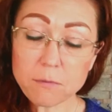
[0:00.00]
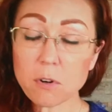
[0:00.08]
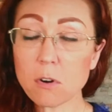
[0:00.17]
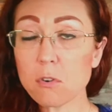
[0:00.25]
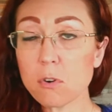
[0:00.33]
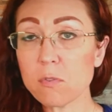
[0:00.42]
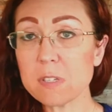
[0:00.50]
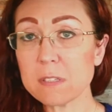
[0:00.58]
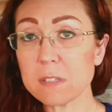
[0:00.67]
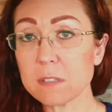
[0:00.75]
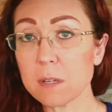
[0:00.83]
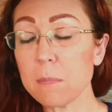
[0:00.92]
our nervous
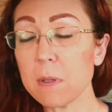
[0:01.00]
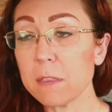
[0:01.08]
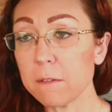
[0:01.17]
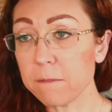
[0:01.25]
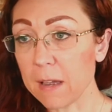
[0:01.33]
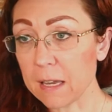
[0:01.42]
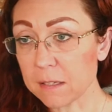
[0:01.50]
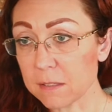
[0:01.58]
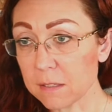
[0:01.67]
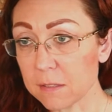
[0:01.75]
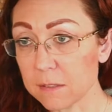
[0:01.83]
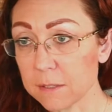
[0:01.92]
system the fastest.